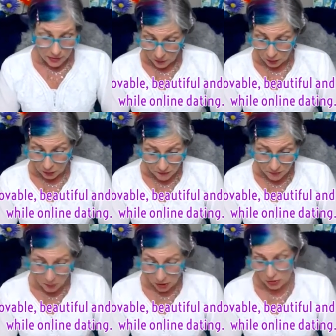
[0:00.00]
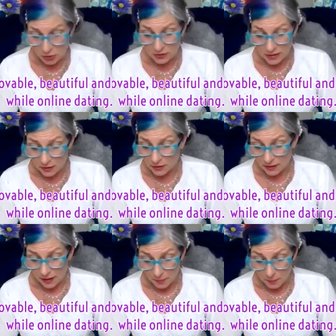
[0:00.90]
The love mantras here is
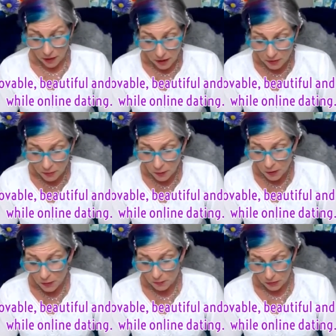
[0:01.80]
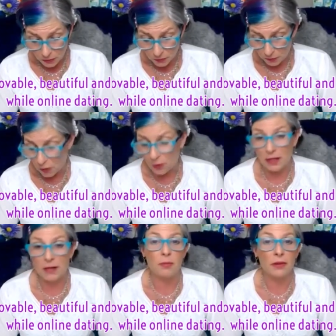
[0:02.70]
I am lovable, beautiful,
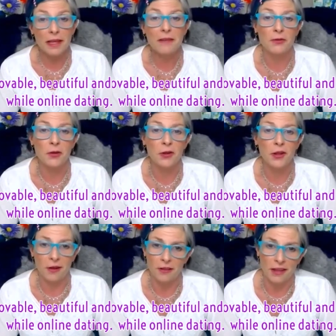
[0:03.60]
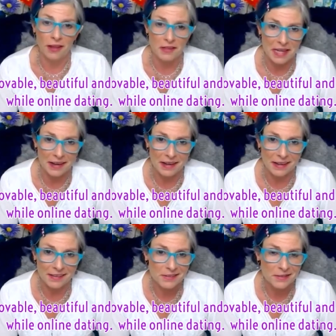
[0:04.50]
and playful online dating.
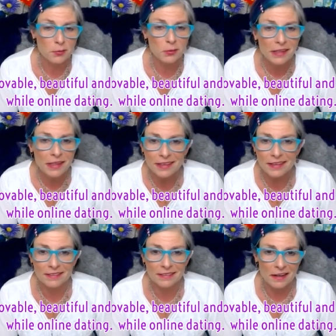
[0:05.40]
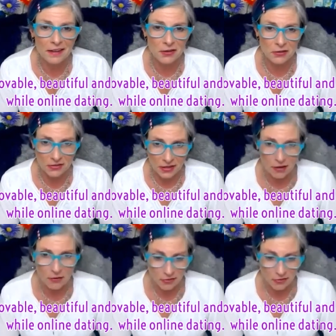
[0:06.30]
So, really letting
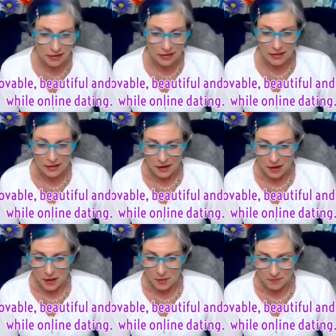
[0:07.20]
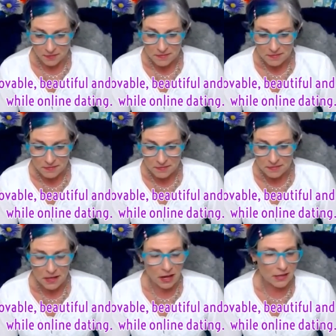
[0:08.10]
yourself um,
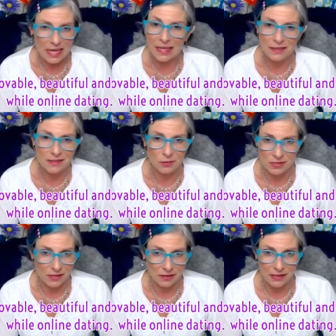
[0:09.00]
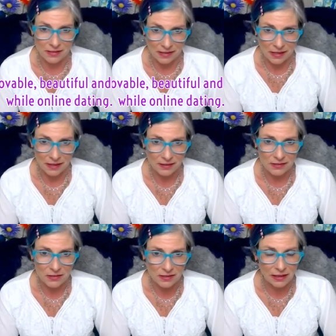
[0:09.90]
not take it so seriously.
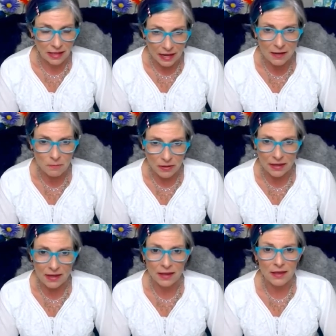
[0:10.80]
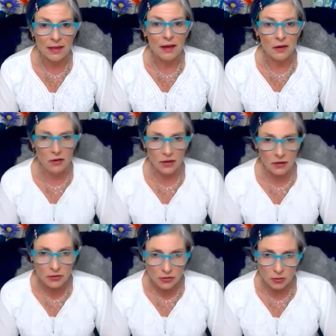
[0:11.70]
Just let it be
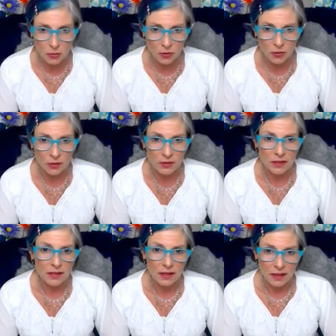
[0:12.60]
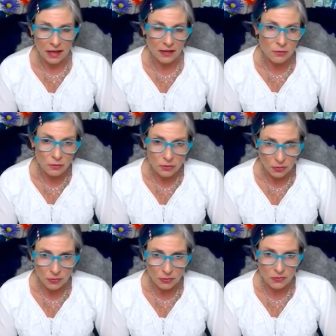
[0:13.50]
another tool that you
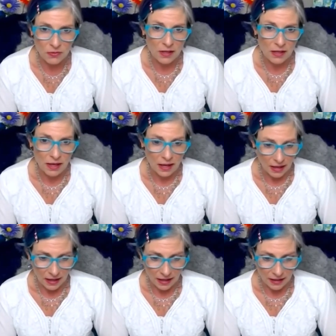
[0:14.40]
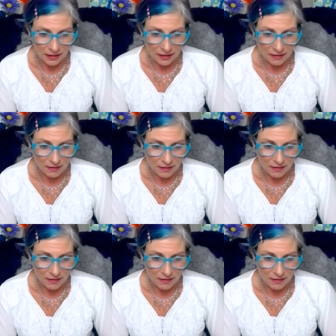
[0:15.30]
use and